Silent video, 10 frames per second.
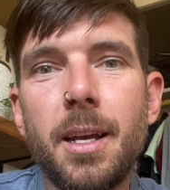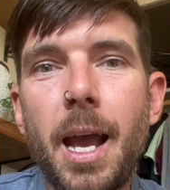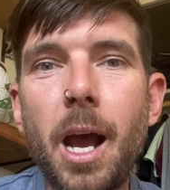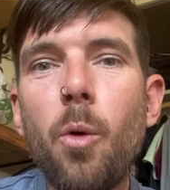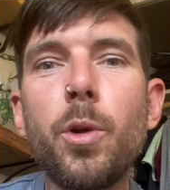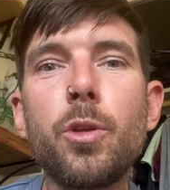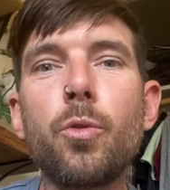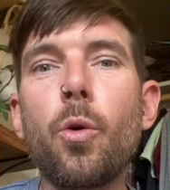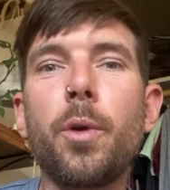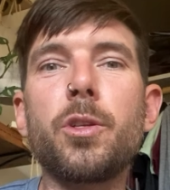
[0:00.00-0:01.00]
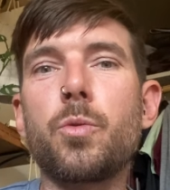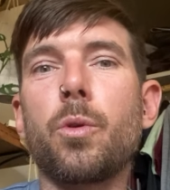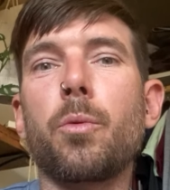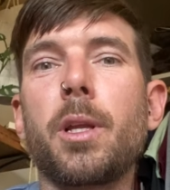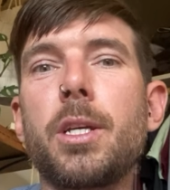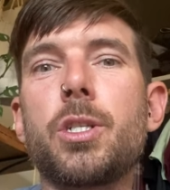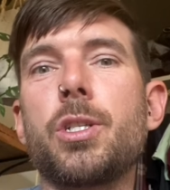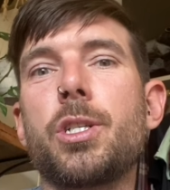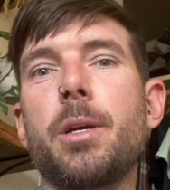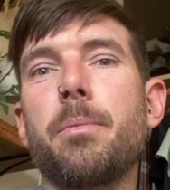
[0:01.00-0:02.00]
How, when you go into a
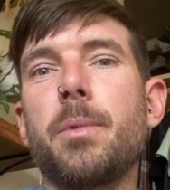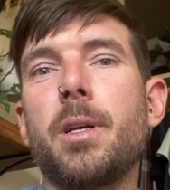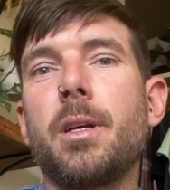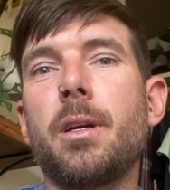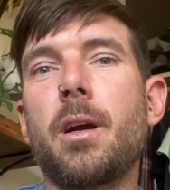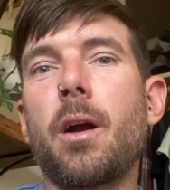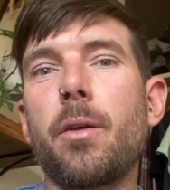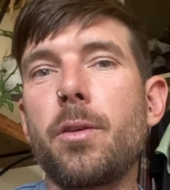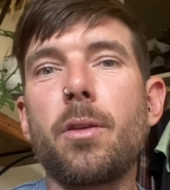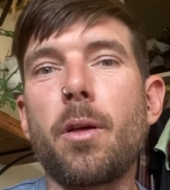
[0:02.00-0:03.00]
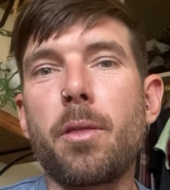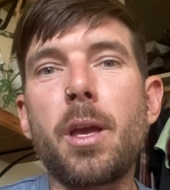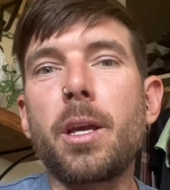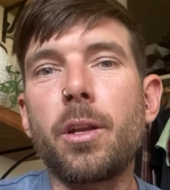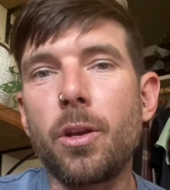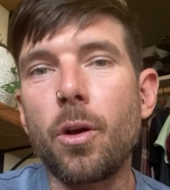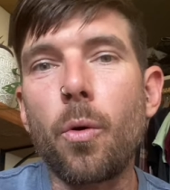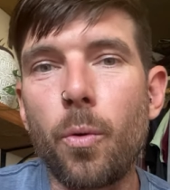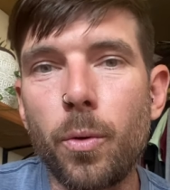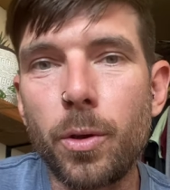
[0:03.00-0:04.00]
relationship, are they going to
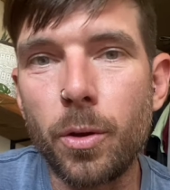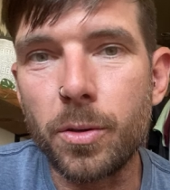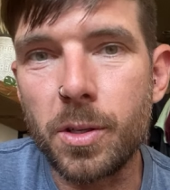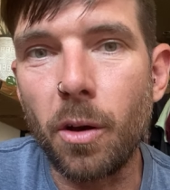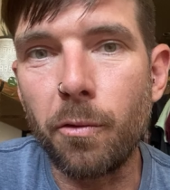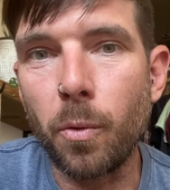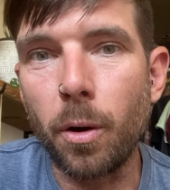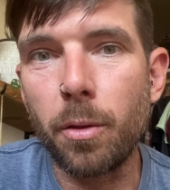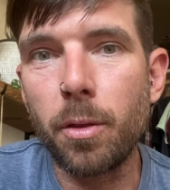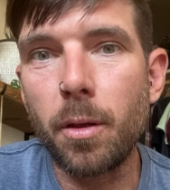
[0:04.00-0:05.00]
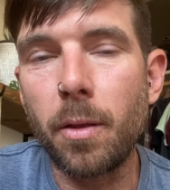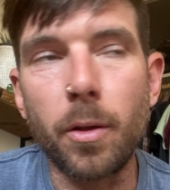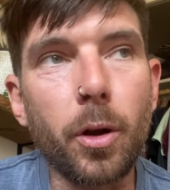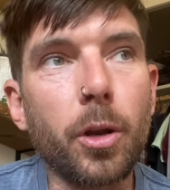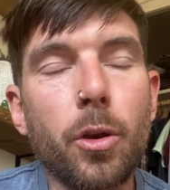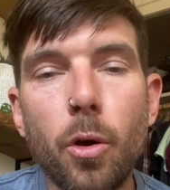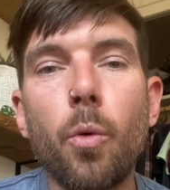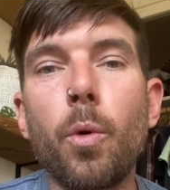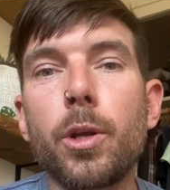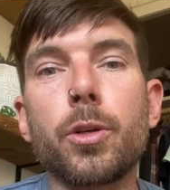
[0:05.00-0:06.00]
know your self-worth, and they're going to know
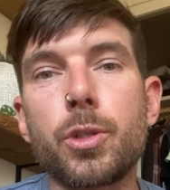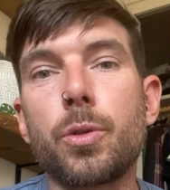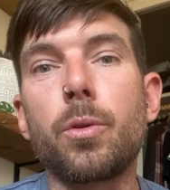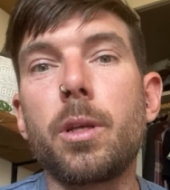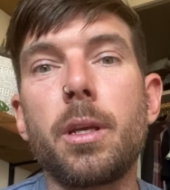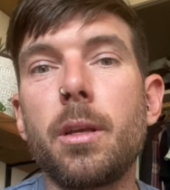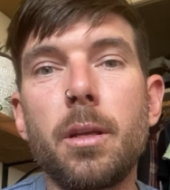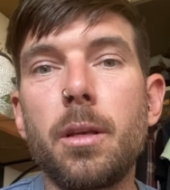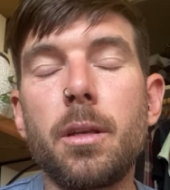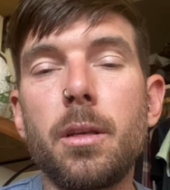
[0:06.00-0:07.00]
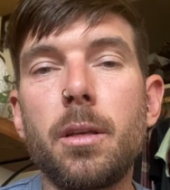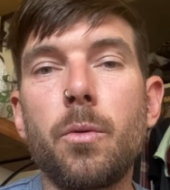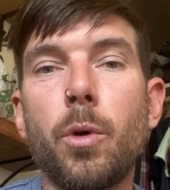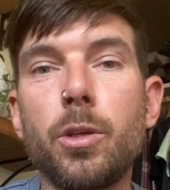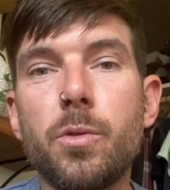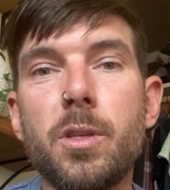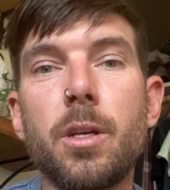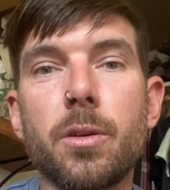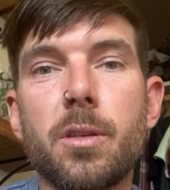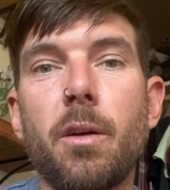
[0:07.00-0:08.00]
what you see
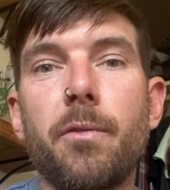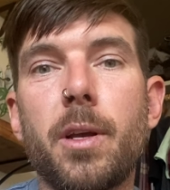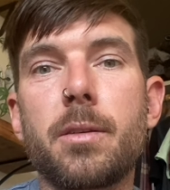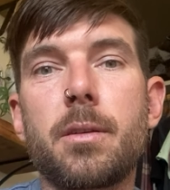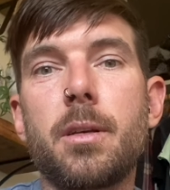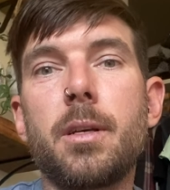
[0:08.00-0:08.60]
yourself as?